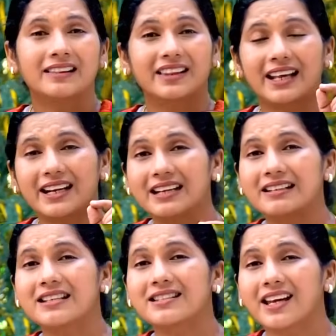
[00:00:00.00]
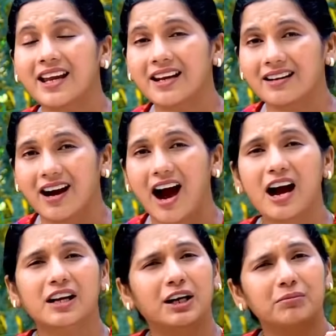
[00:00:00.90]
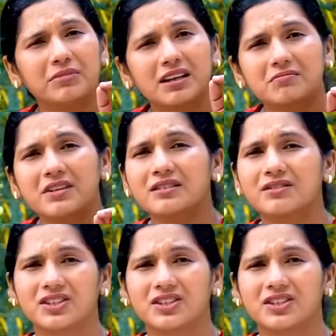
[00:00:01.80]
that it is in our commitment